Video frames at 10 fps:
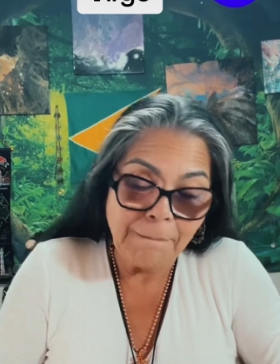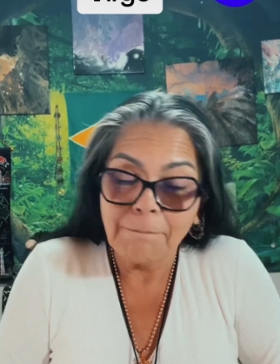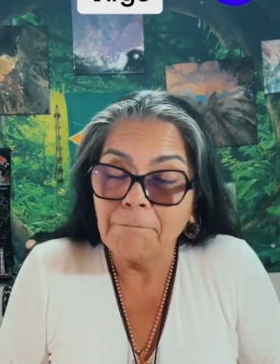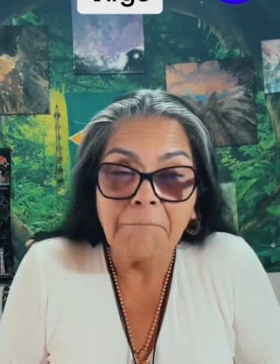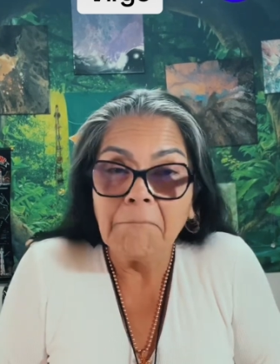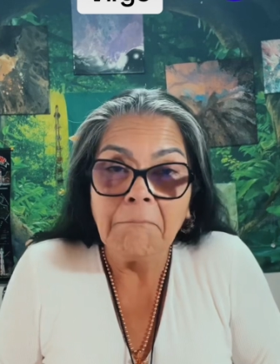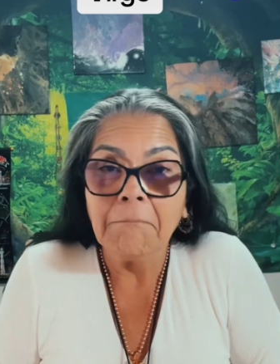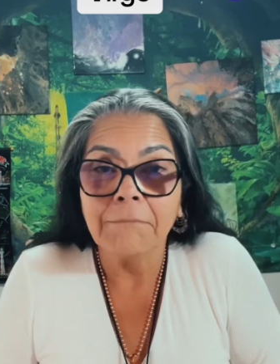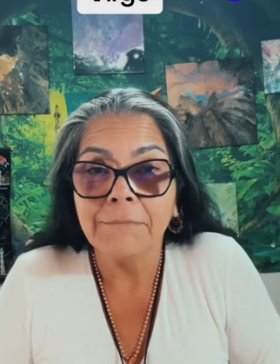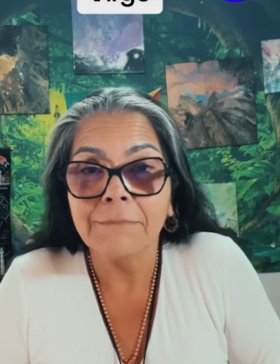
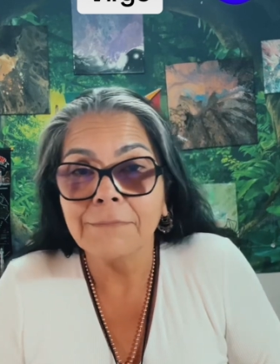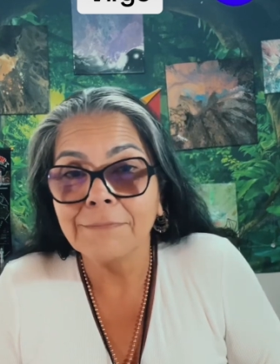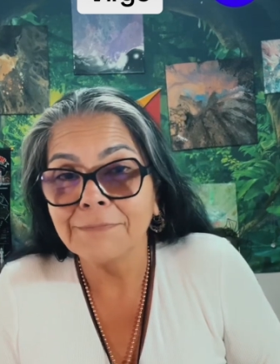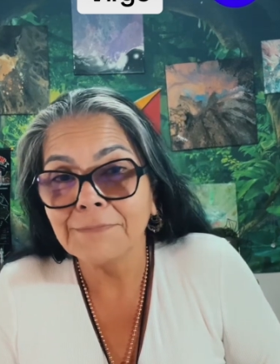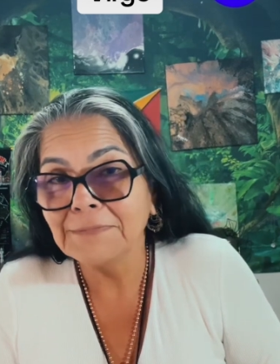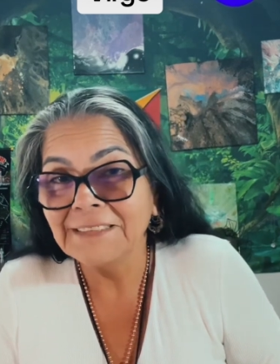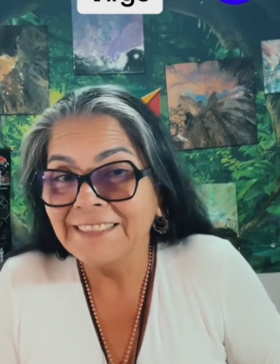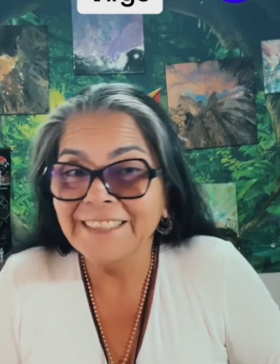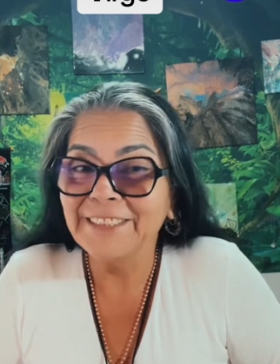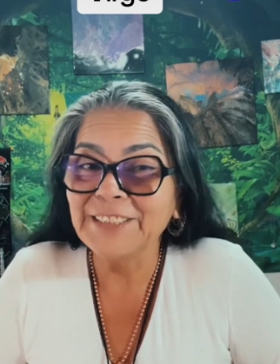It
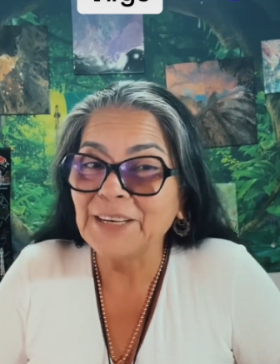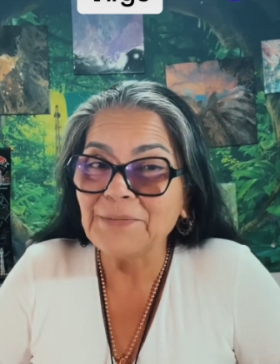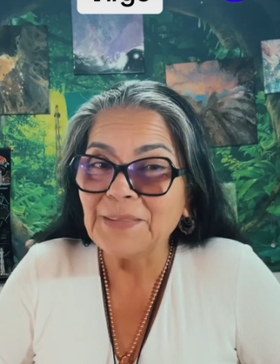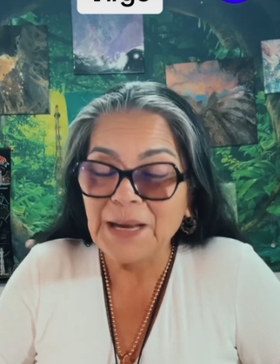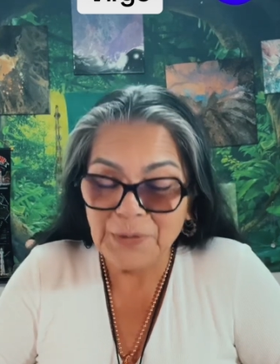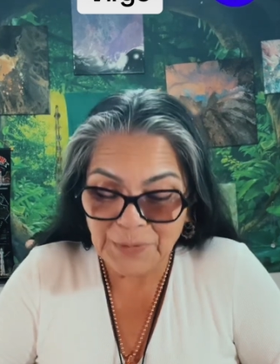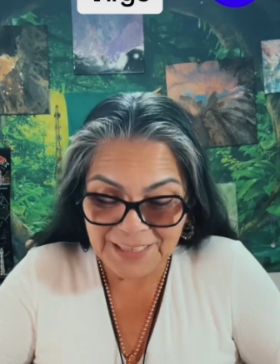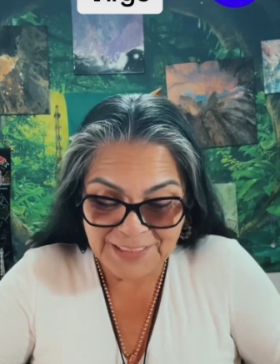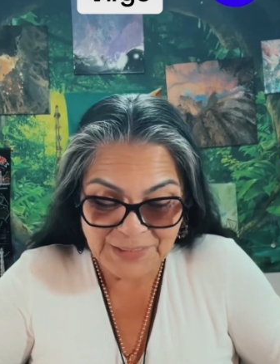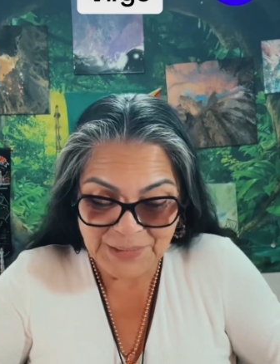didn't come that
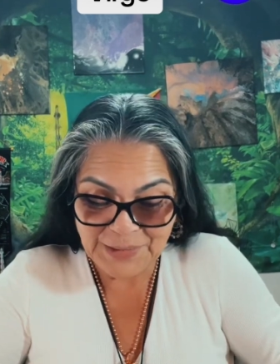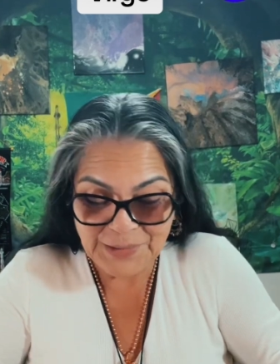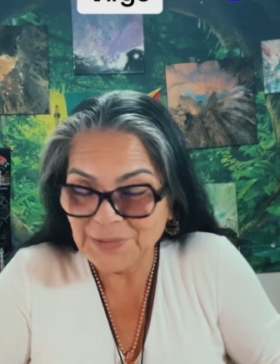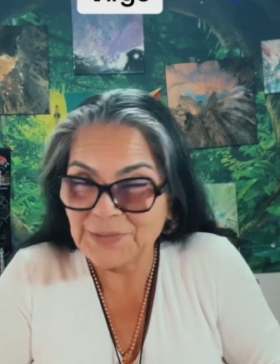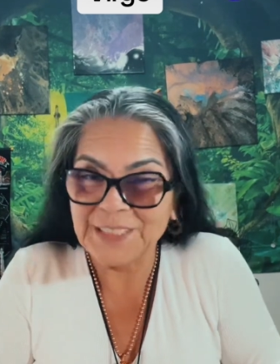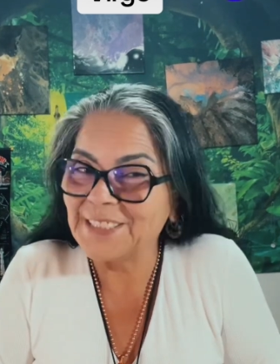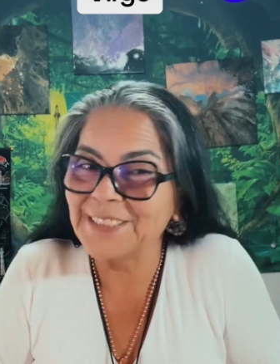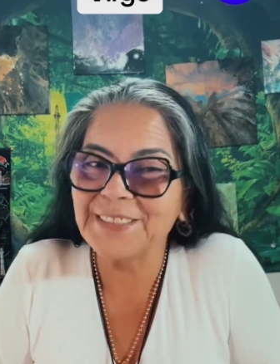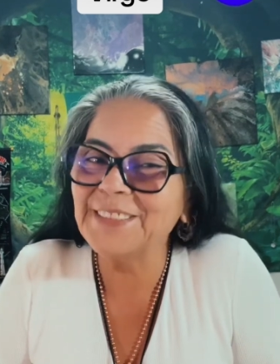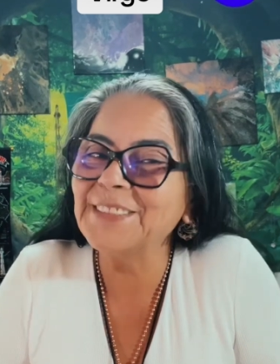way, so we're
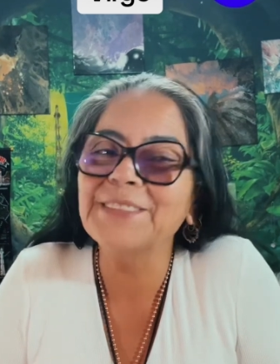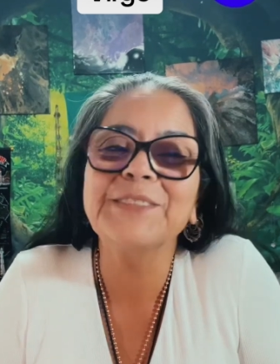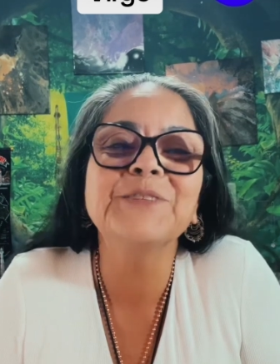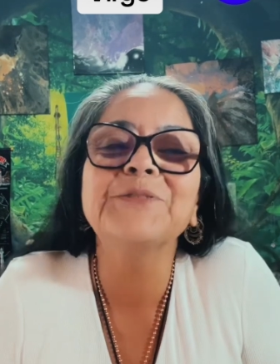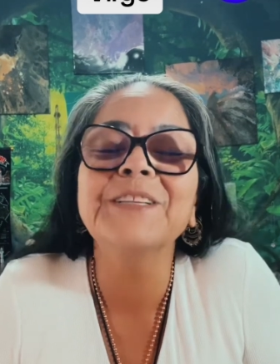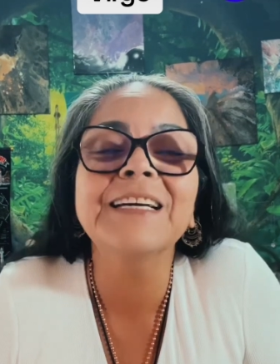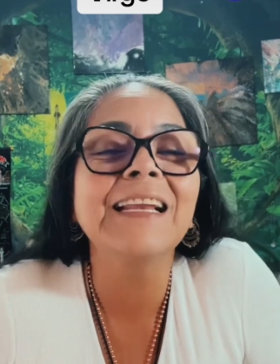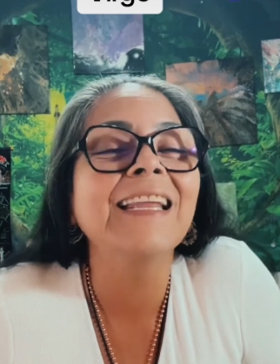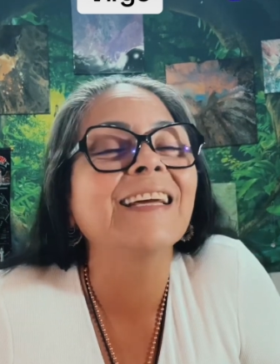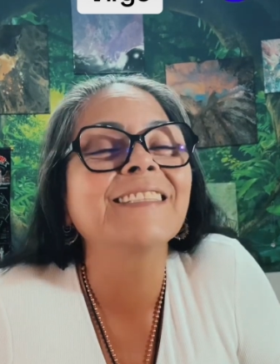just going to do for the
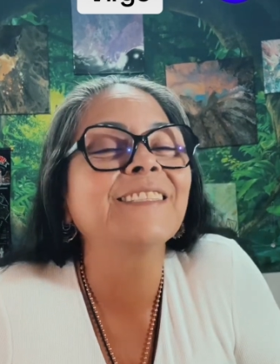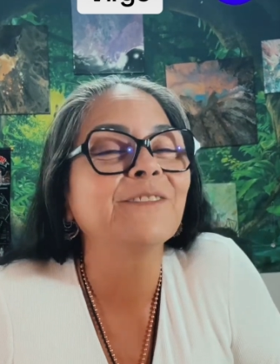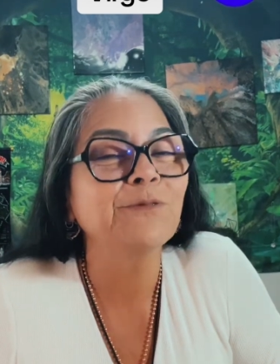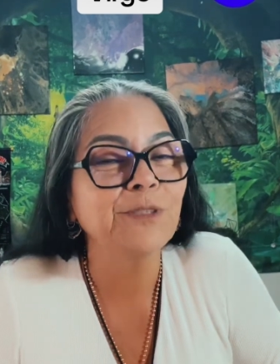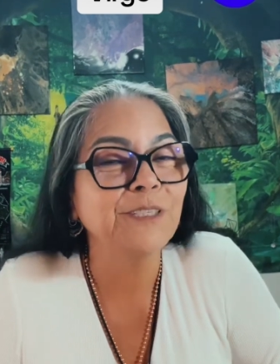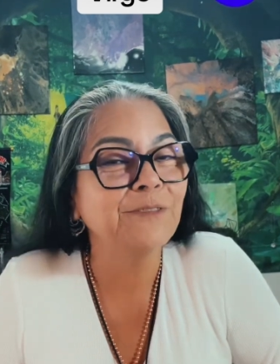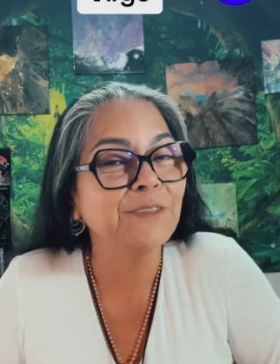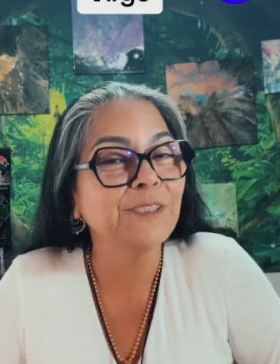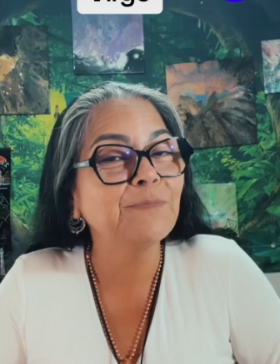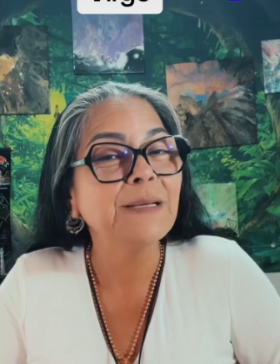collective whatever
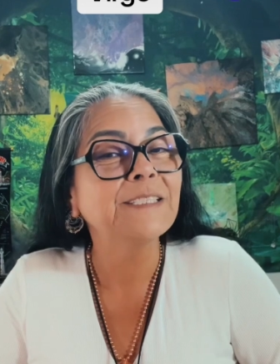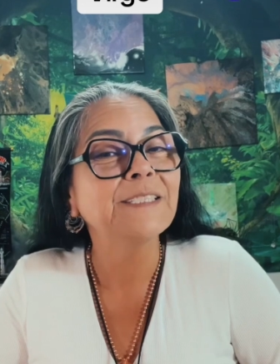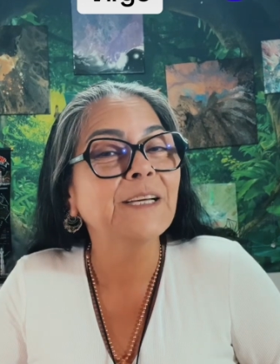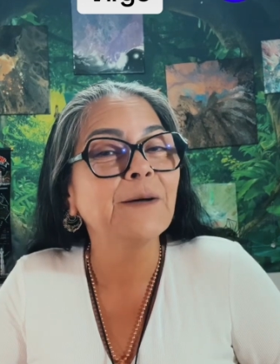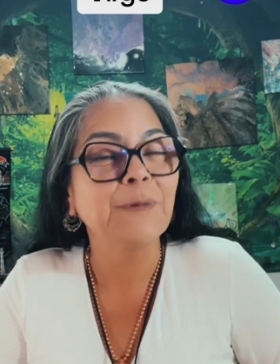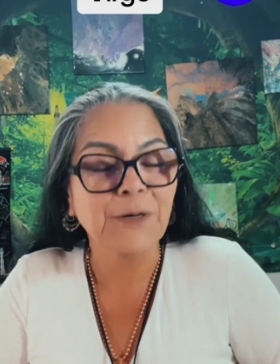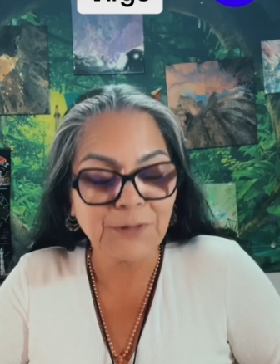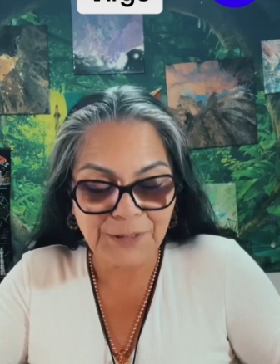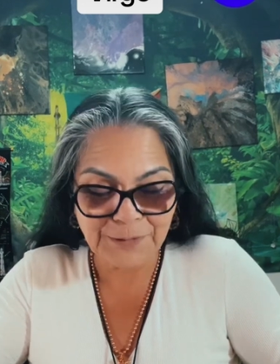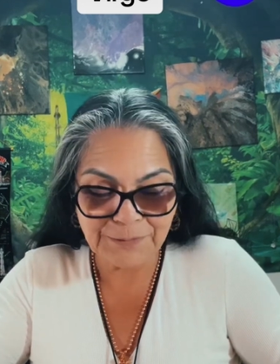is meant to come
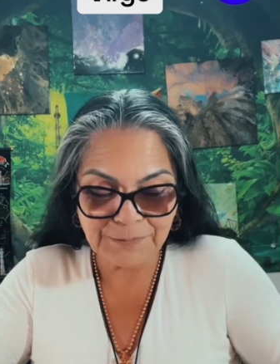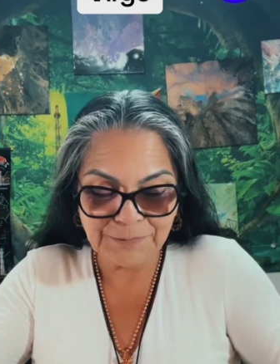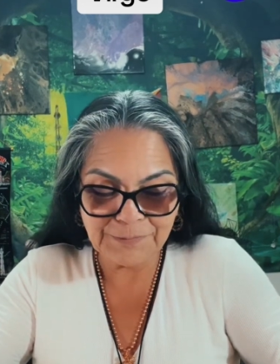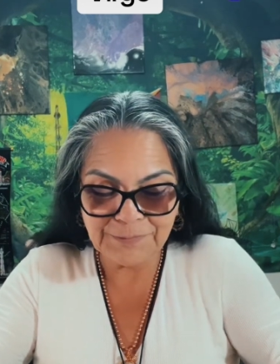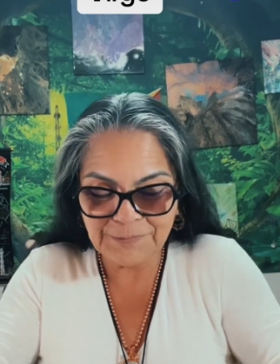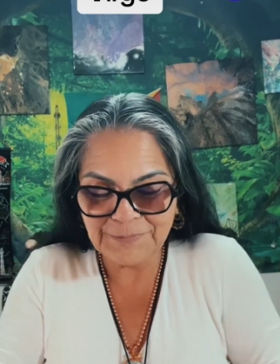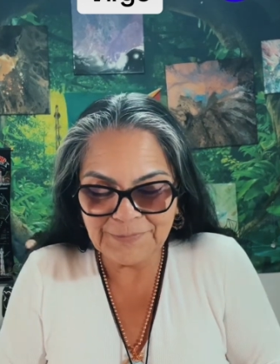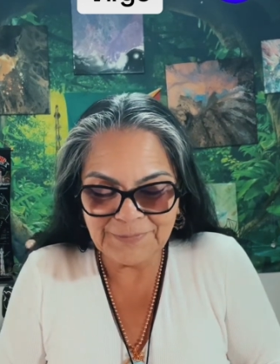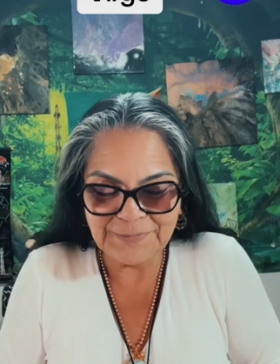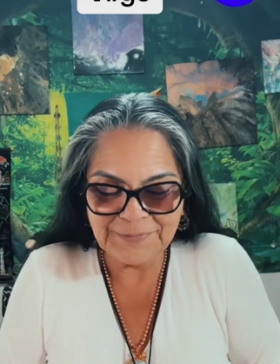
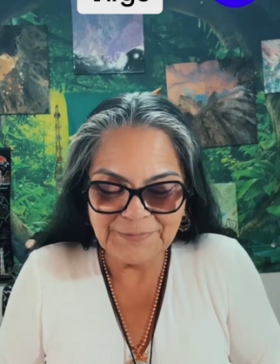out.